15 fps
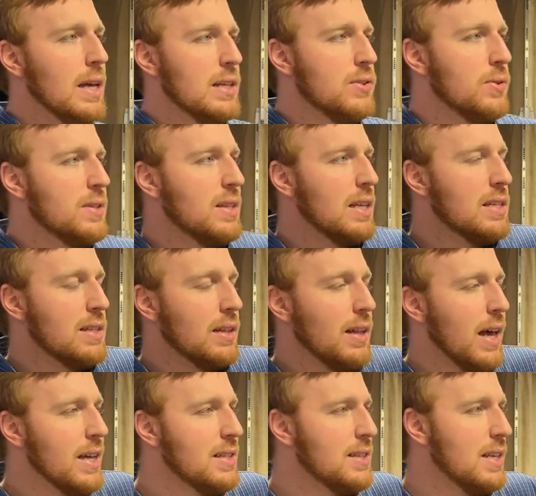And so it's the
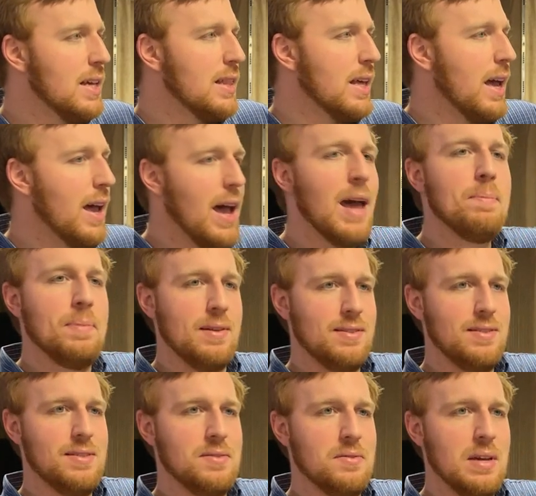last thing that
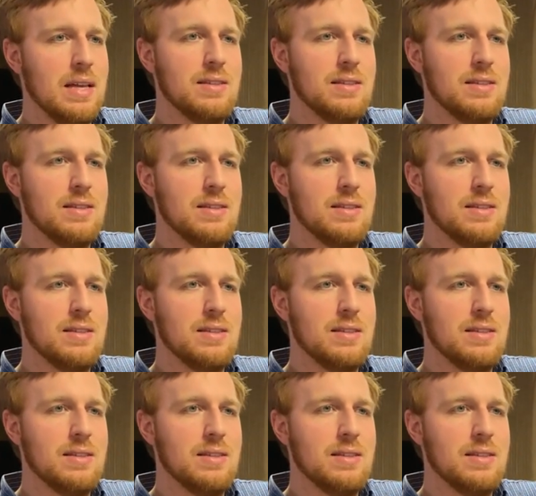happens.